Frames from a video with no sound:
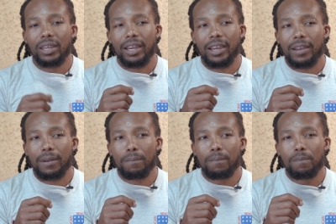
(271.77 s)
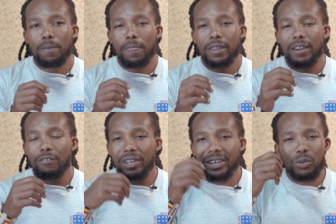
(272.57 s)
um,
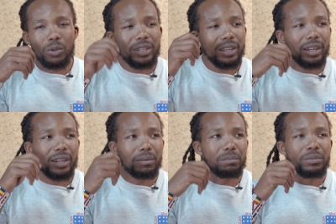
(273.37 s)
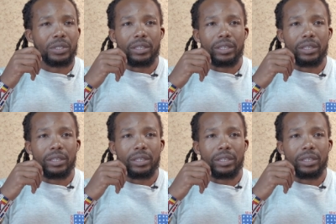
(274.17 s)
very good, um,